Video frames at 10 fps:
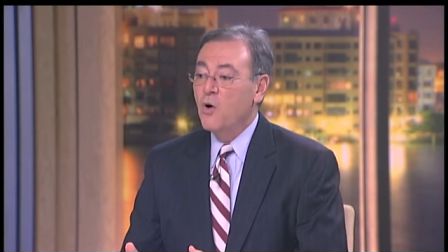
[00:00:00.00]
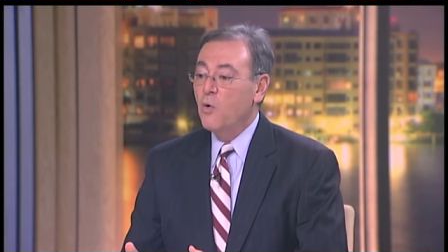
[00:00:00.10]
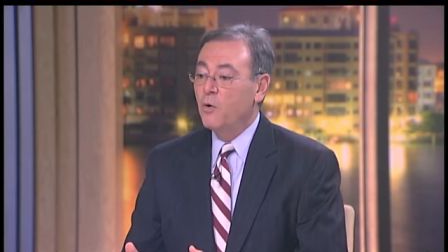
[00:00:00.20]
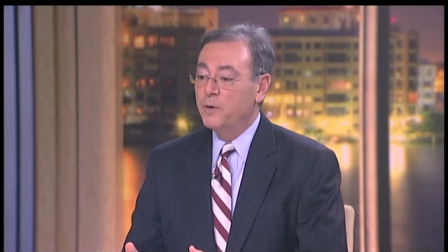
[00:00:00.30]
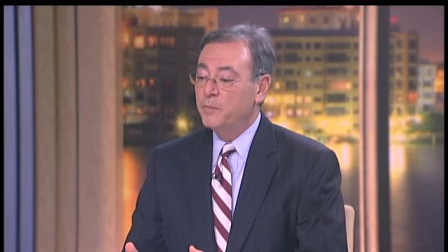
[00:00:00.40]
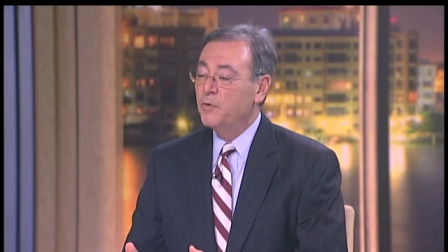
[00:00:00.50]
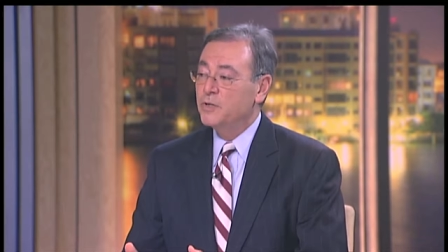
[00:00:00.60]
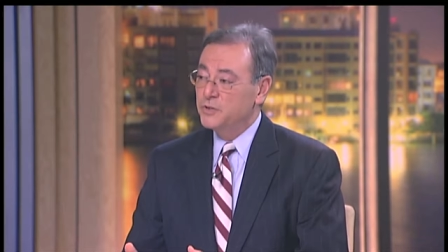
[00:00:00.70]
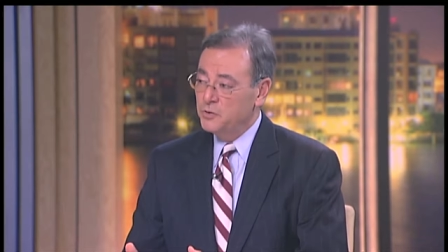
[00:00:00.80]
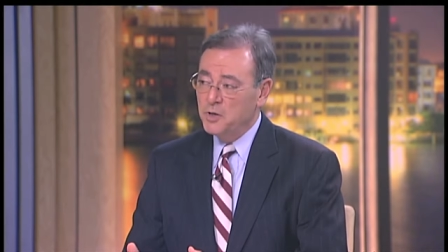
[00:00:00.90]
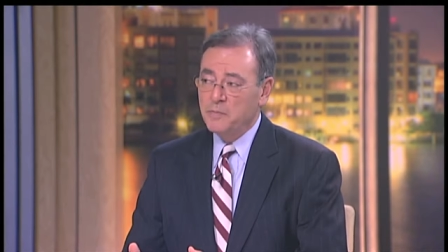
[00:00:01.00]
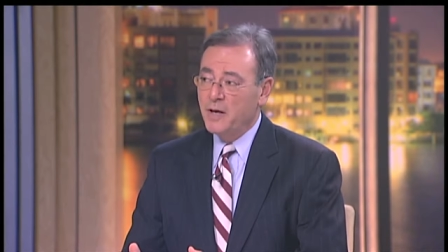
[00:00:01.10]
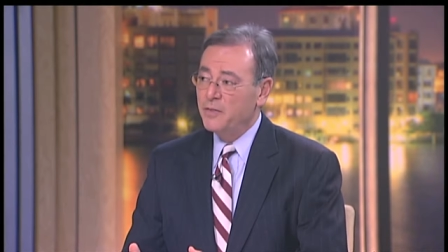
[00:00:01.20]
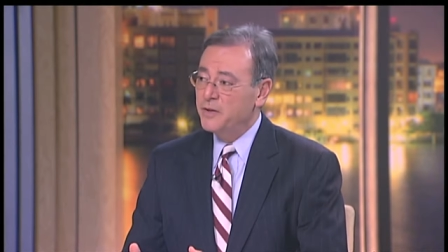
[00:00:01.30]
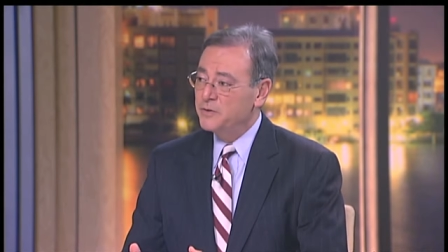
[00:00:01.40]
or people concerned
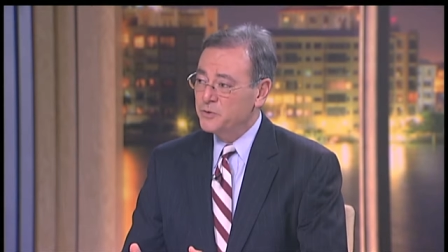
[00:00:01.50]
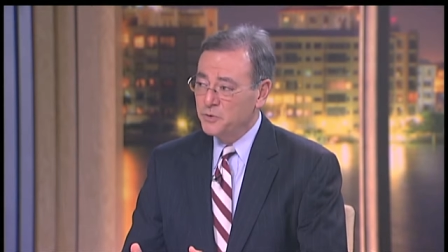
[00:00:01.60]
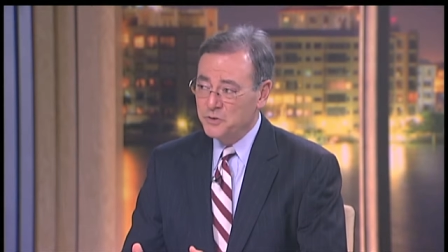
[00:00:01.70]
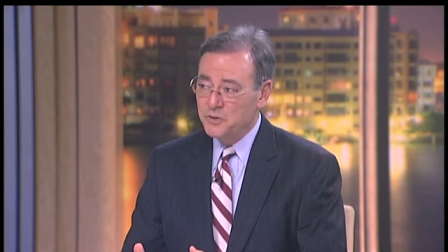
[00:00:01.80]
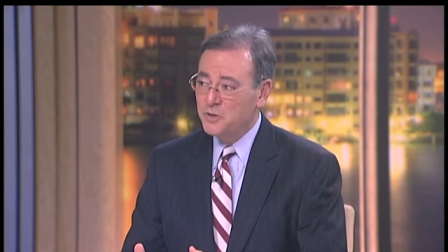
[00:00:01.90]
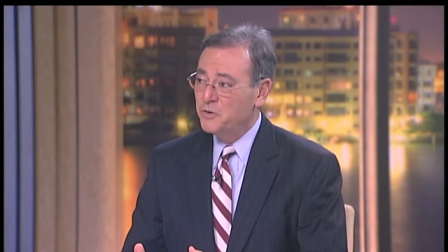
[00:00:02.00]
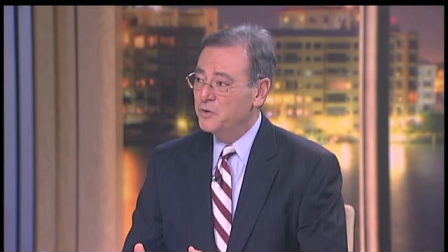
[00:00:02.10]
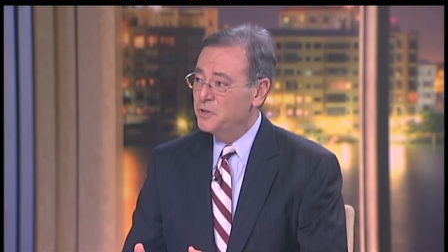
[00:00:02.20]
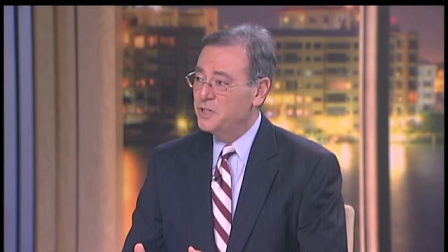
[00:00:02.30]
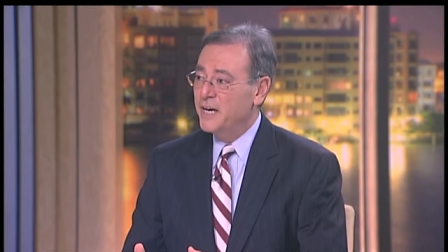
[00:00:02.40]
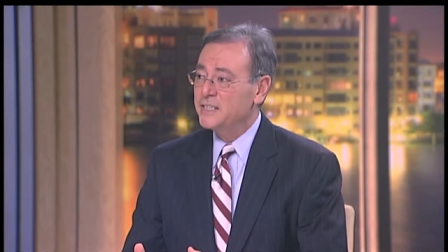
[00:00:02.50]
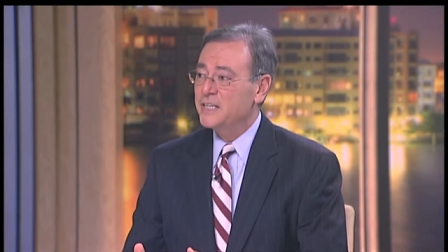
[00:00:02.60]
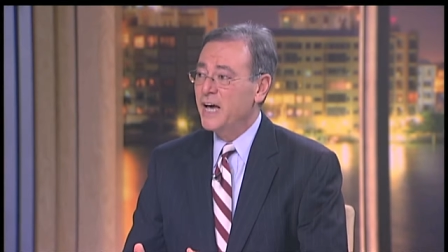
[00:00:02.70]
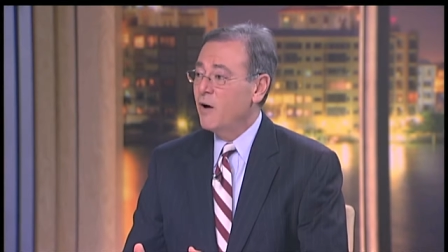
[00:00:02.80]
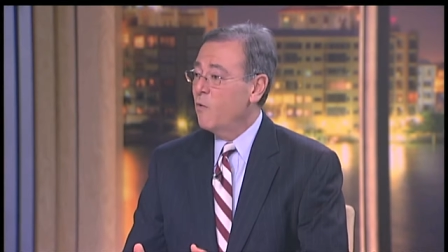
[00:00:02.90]
about their social security checks
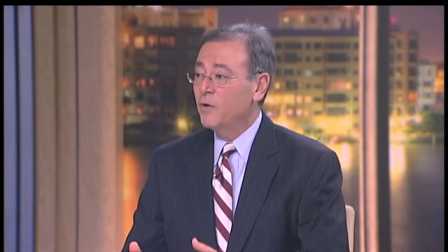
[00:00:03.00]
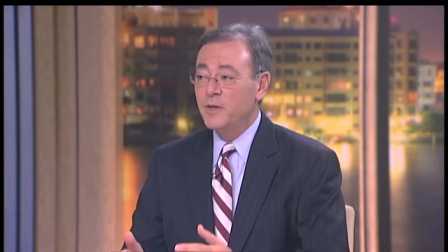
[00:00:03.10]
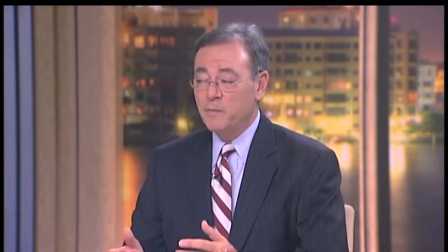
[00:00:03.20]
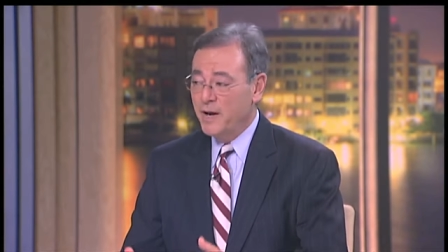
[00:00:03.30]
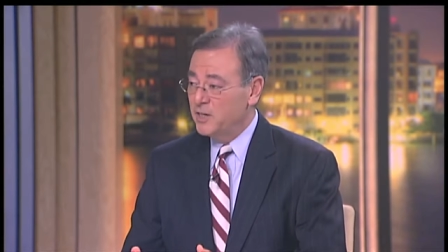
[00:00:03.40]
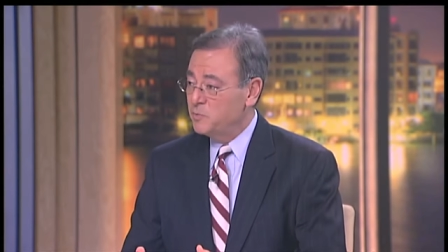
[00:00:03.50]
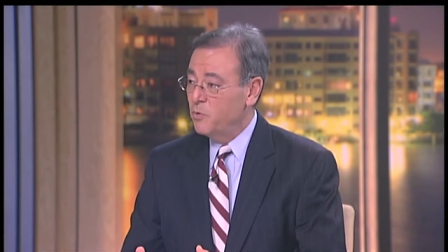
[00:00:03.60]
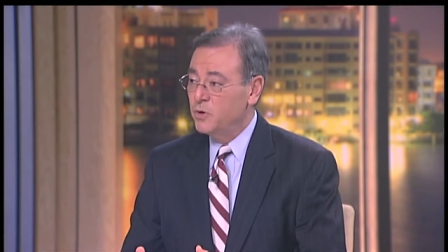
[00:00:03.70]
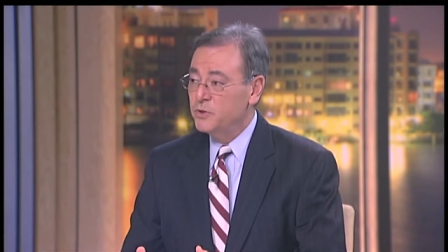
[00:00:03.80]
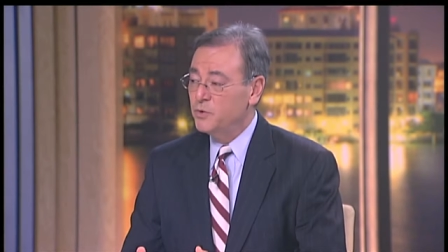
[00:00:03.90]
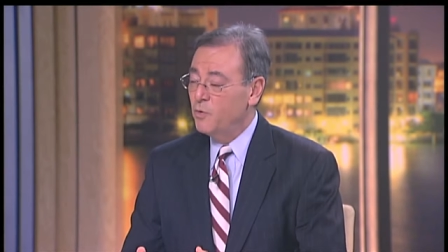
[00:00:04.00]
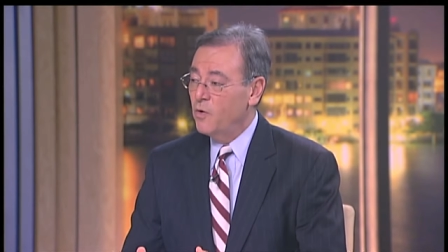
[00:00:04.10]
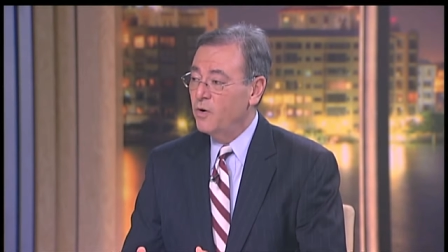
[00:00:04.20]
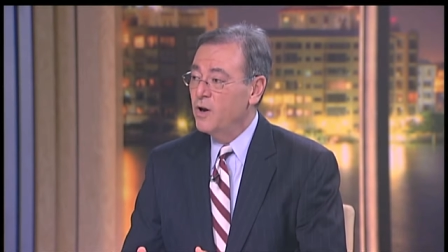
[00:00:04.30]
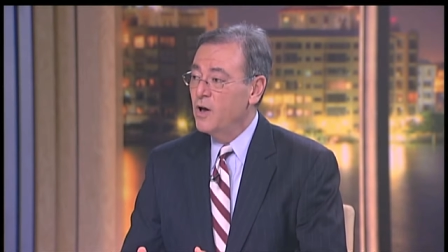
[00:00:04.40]
or their passports who
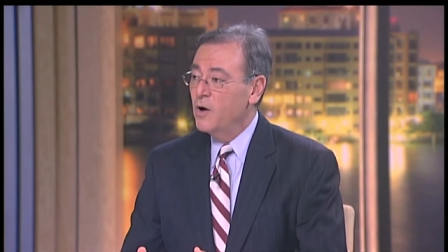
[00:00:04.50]
are